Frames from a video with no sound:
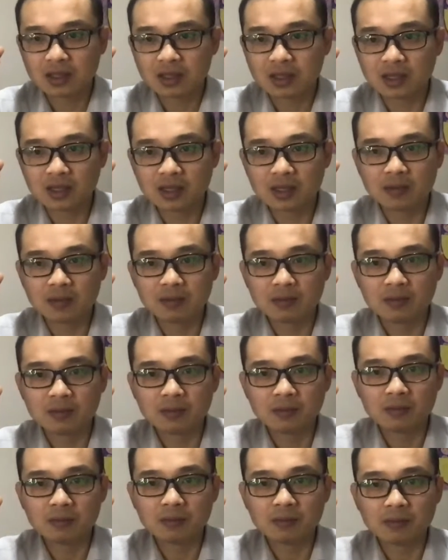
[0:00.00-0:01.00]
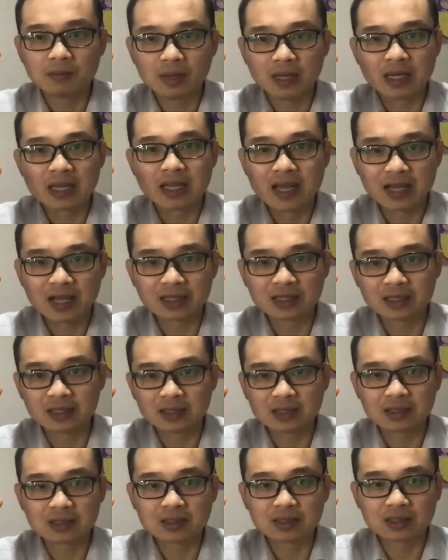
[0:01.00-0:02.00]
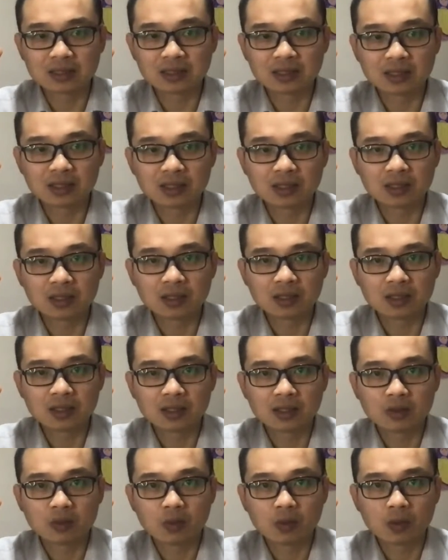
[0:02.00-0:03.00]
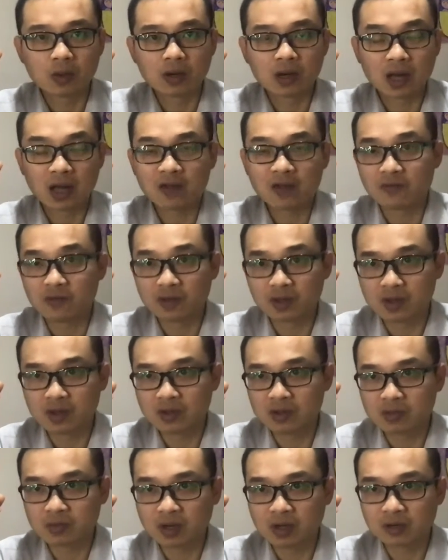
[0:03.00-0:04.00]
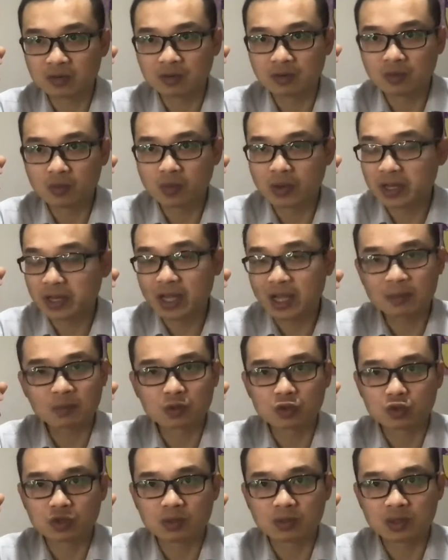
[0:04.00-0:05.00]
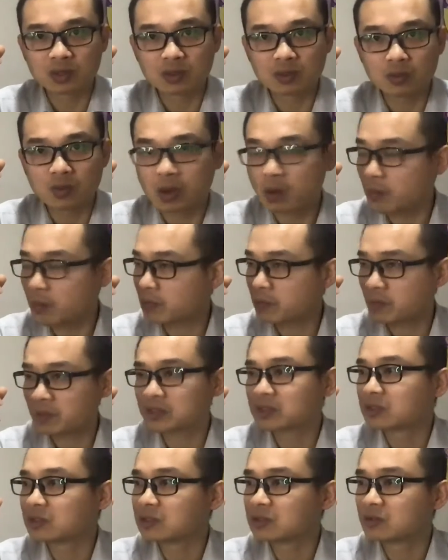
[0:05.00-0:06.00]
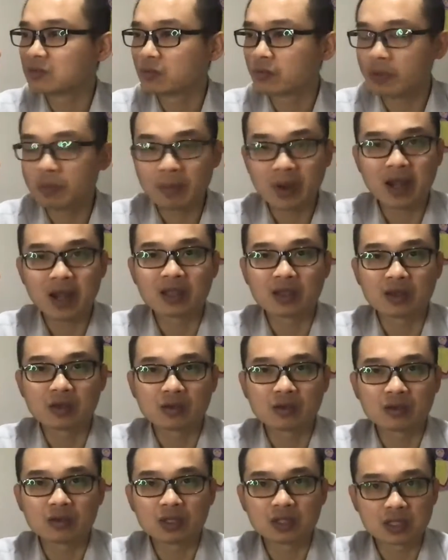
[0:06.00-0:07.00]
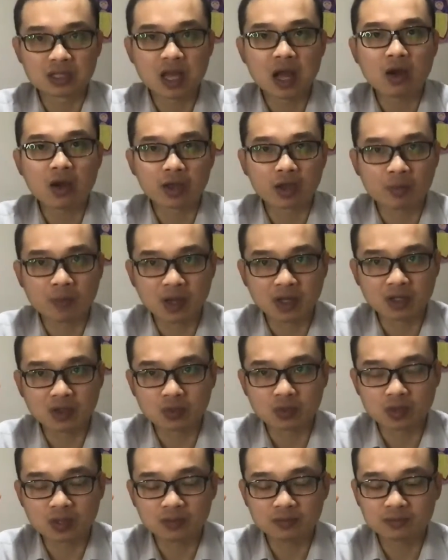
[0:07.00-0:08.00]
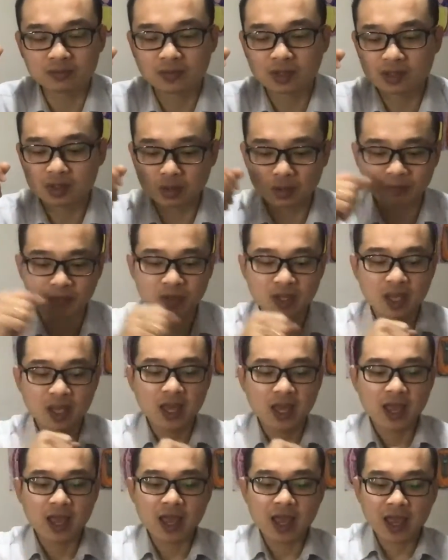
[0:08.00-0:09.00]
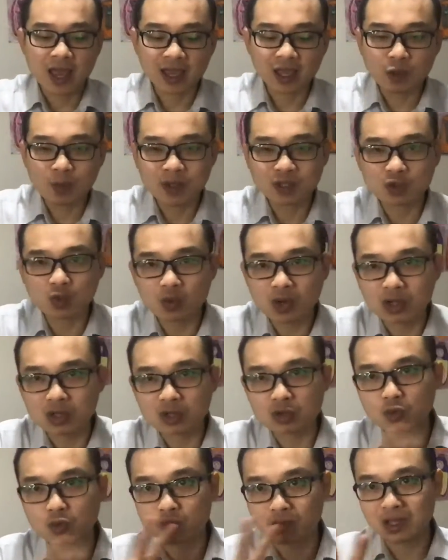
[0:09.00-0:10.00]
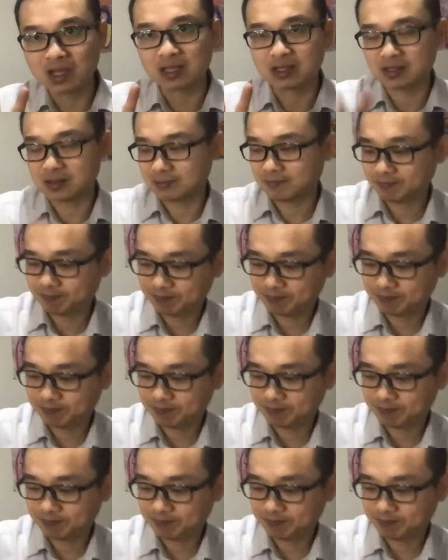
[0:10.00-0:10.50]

and many others live video as well. When it comes to treatment, we always want to remind you this is how acupuncture works. So acupuncture works on two things.